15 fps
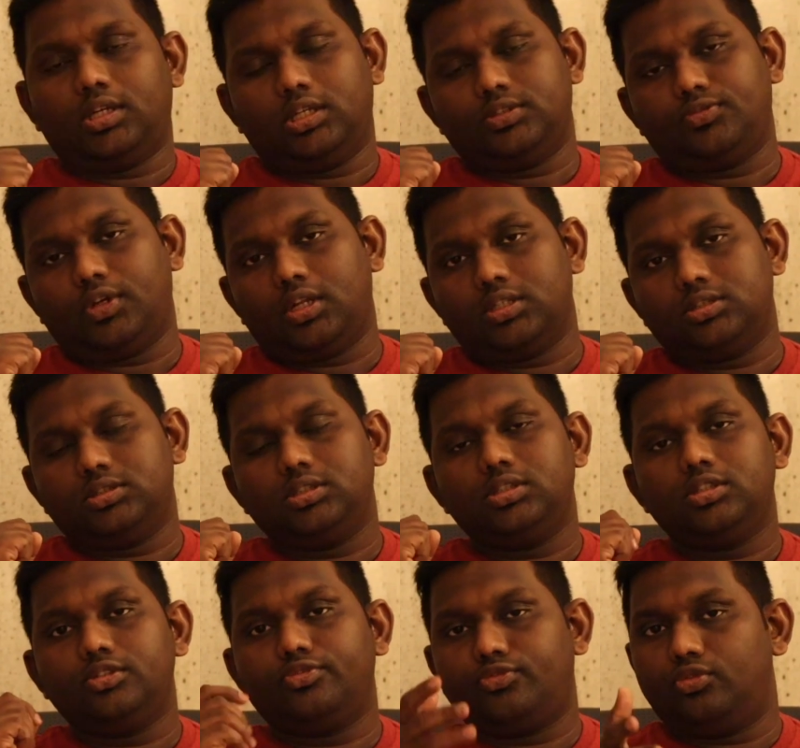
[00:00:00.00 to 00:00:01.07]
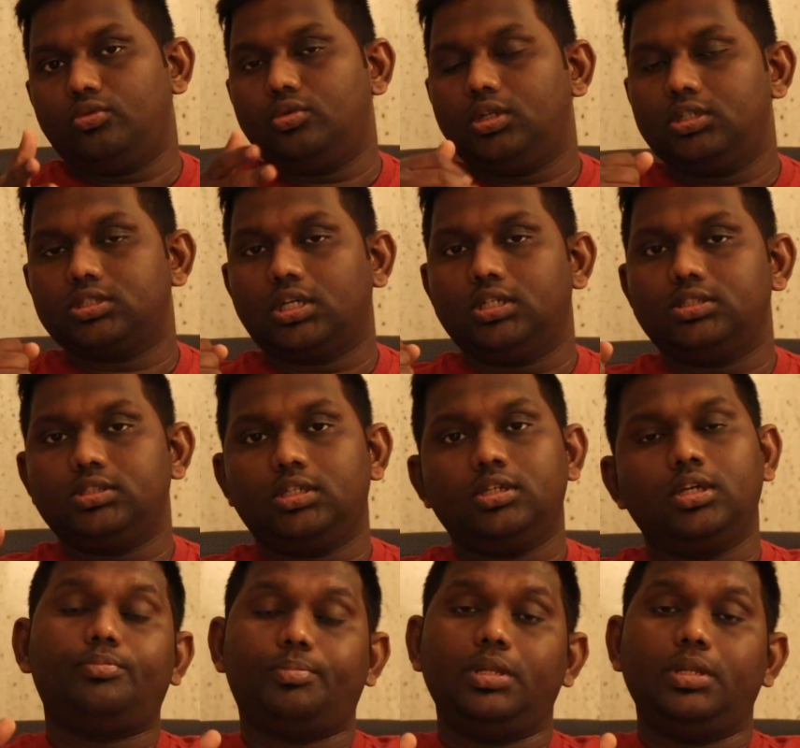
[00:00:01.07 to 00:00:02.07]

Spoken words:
As far as the food is concerned,